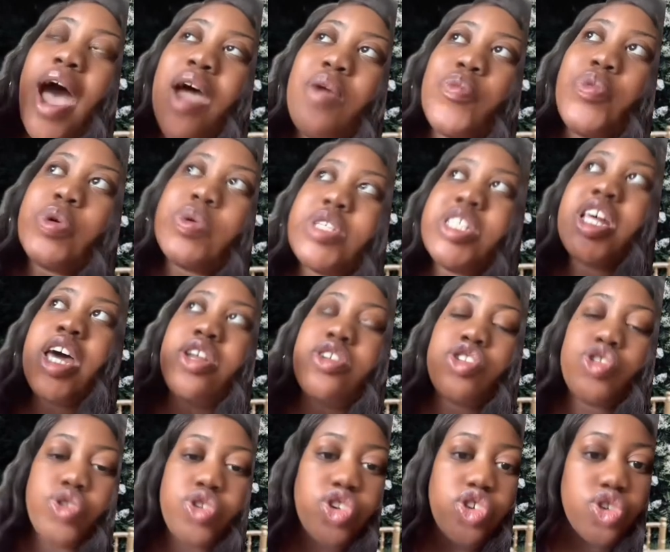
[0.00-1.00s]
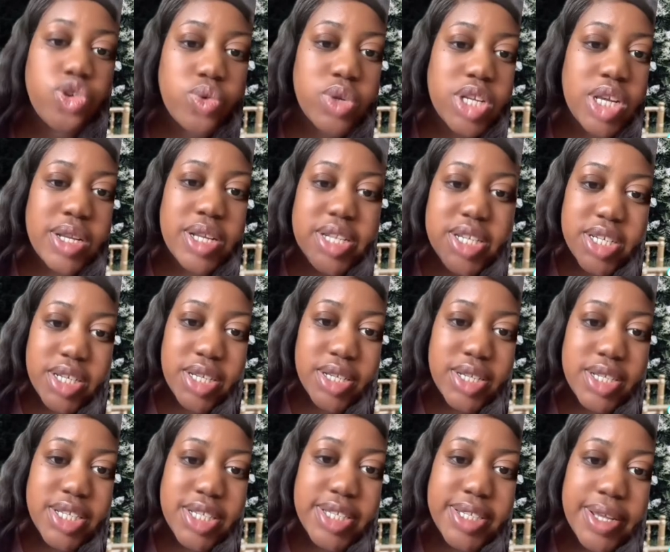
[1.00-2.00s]
will say, do your due
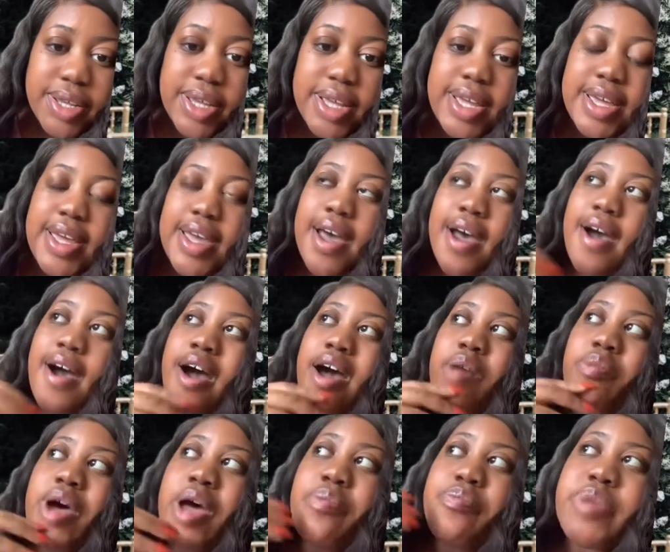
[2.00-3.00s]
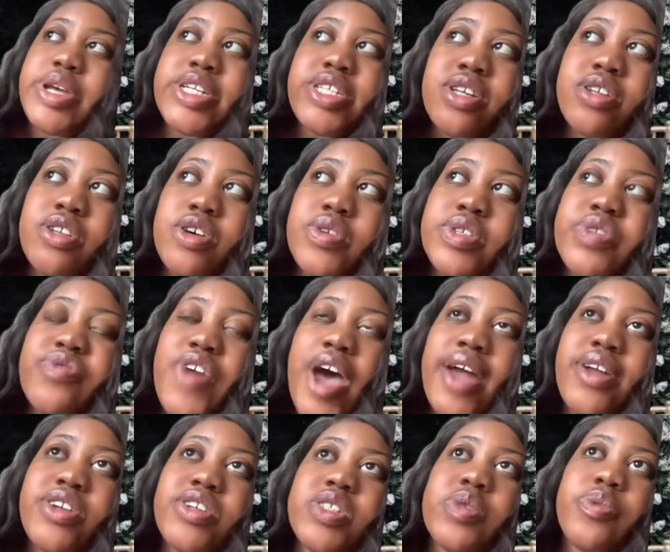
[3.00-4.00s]
diligence. I mentioned those
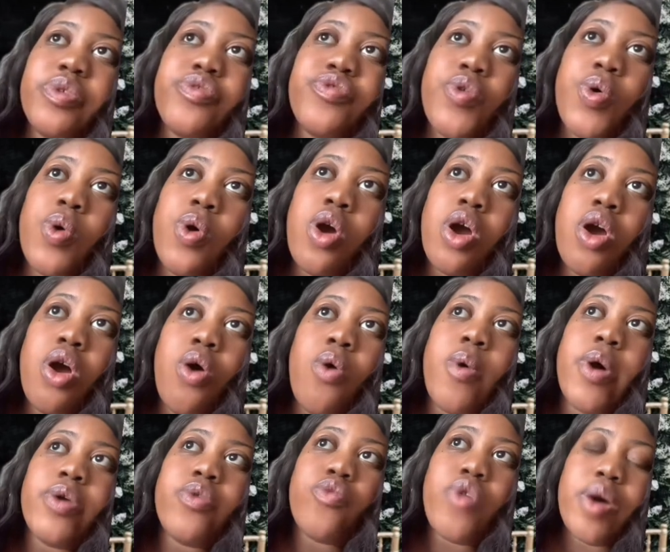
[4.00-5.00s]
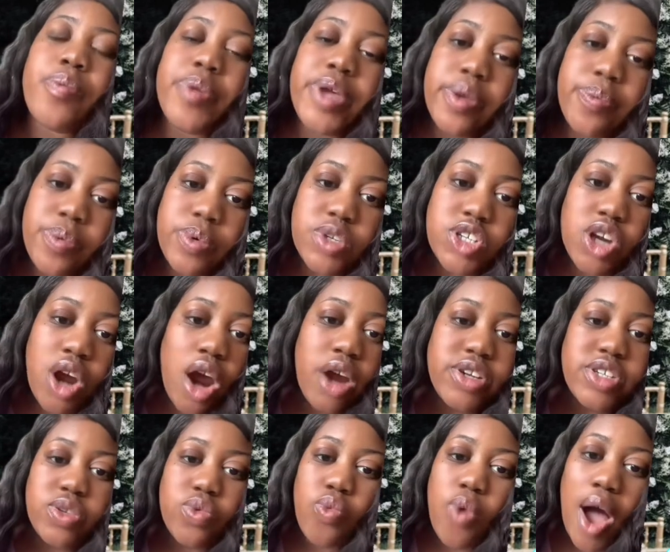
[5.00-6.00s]
factors before on what people charge
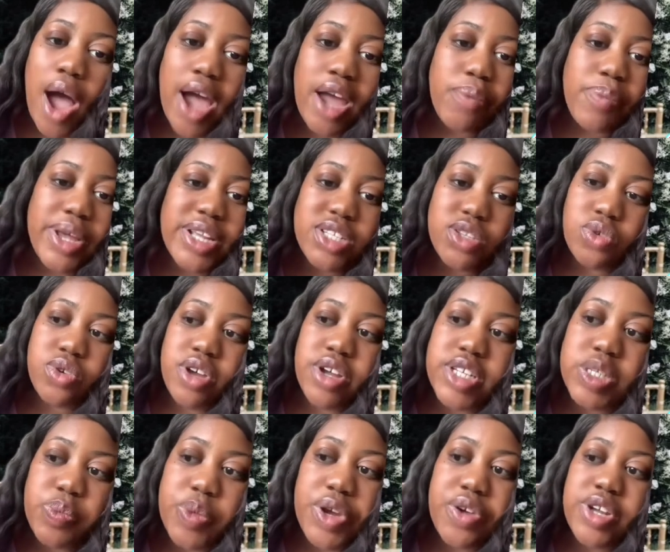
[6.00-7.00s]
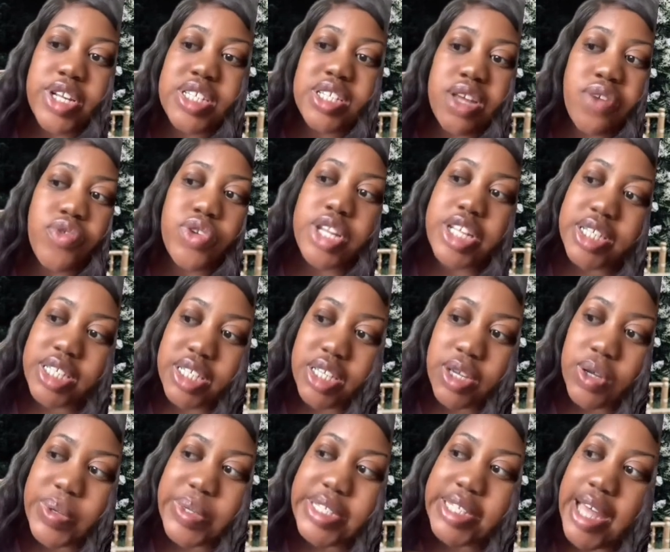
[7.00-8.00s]
and why based on their experience level and
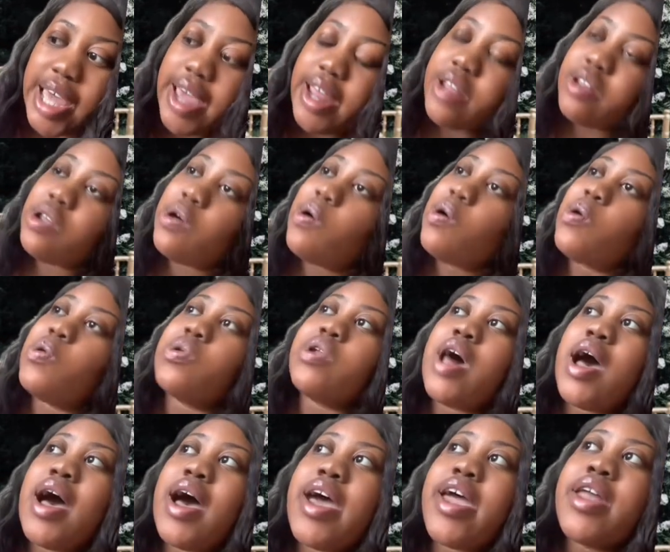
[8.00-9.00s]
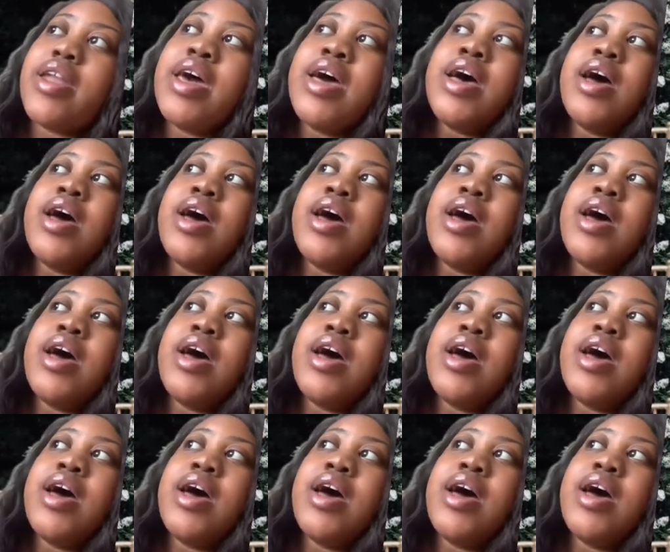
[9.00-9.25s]
skill set and the whole nine.